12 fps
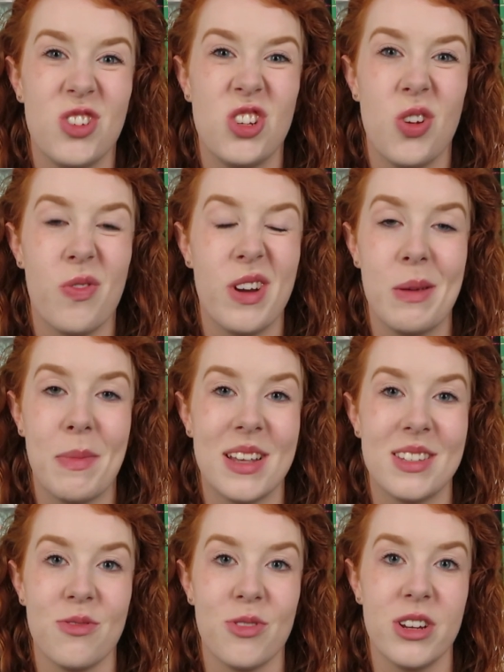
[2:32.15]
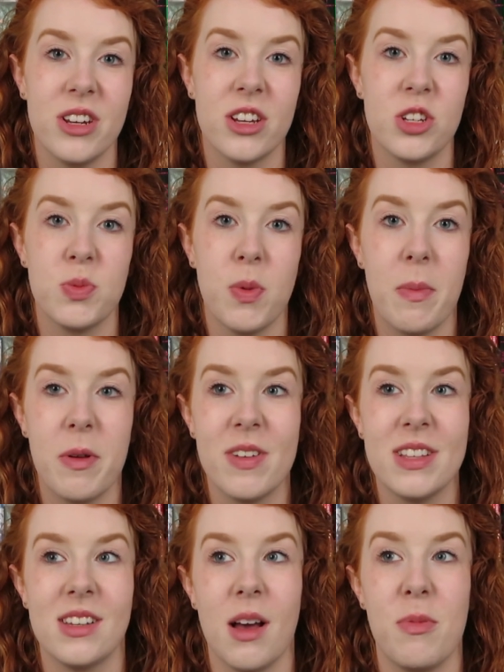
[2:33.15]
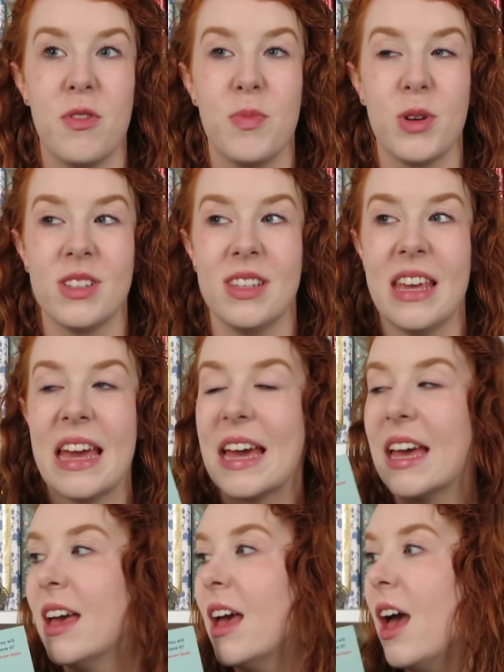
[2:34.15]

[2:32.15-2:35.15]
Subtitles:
not really a massive reader, she probably reads a couple of books a year.